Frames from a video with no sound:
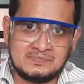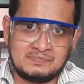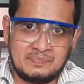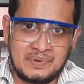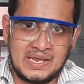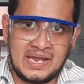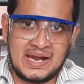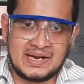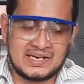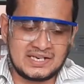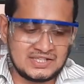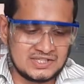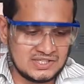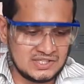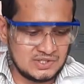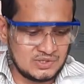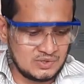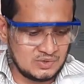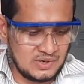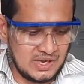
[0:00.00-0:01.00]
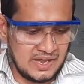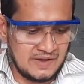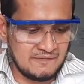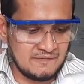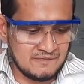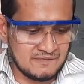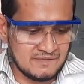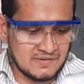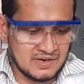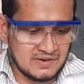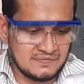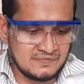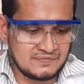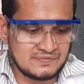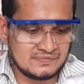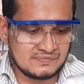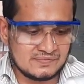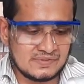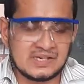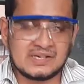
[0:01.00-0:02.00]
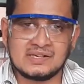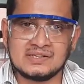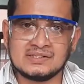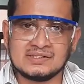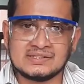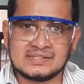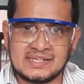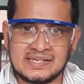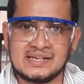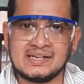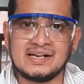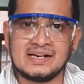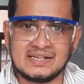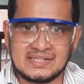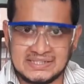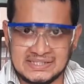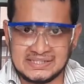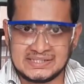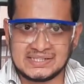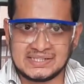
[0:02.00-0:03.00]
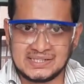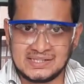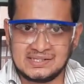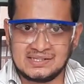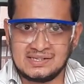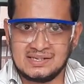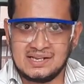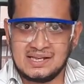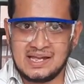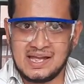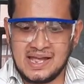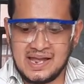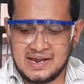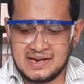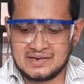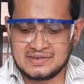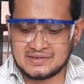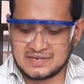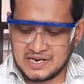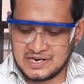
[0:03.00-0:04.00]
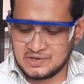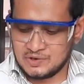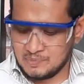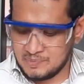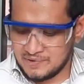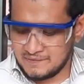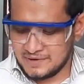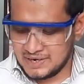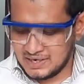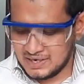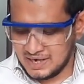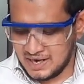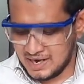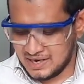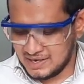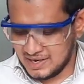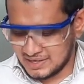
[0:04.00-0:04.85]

pay attention to every single detail and try to prevent an